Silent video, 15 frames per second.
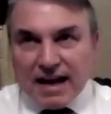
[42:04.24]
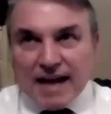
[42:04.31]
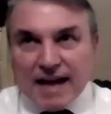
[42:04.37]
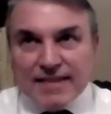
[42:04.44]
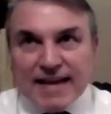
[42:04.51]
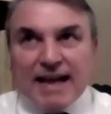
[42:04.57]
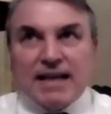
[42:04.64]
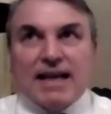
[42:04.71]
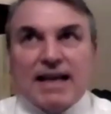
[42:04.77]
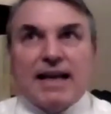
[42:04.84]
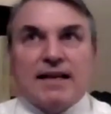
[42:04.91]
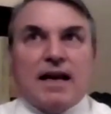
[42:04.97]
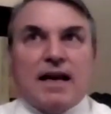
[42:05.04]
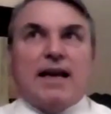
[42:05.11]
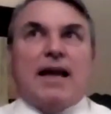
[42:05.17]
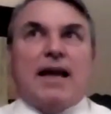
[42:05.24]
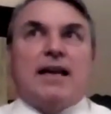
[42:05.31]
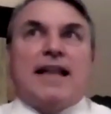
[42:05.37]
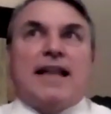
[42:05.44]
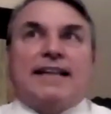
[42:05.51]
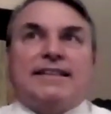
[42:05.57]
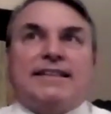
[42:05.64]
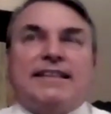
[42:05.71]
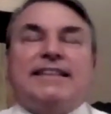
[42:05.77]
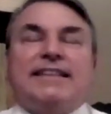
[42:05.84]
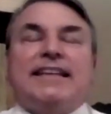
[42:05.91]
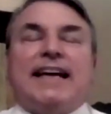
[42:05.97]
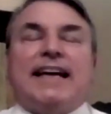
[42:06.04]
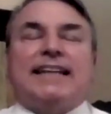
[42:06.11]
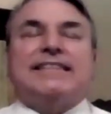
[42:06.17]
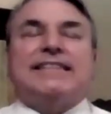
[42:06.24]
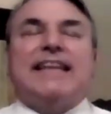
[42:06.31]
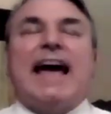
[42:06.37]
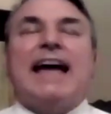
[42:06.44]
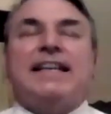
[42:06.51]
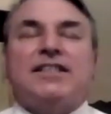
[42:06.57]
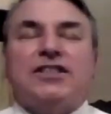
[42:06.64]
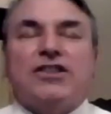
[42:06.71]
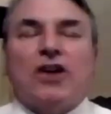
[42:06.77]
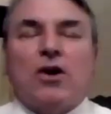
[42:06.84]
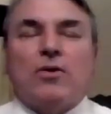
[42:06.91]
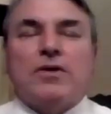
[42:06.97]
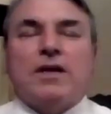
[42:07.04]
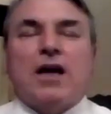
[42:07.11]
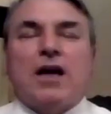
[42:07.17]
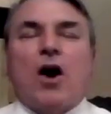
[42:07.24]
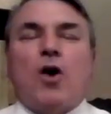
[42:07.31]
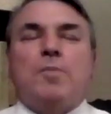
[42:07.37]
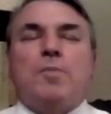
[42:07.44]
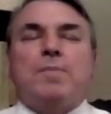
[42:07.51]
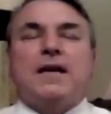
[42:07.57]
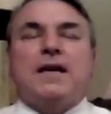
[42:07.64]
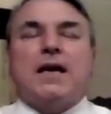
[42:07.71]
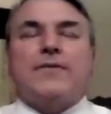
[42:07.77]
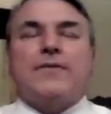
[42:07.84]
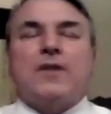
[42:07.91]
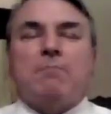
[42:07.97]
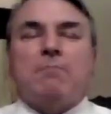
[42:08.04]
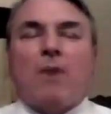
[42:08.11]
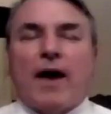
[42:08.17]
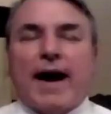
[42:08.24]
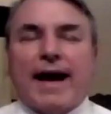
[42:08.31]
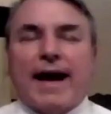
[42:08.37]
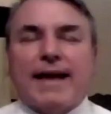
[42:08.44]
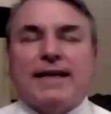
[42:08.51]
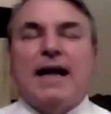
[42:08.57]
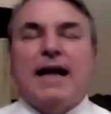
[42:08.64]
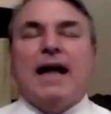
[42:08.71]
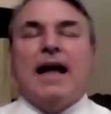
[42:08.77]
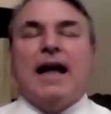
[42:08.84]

And that in, in, in Latin, dilatatio, the opening of the mind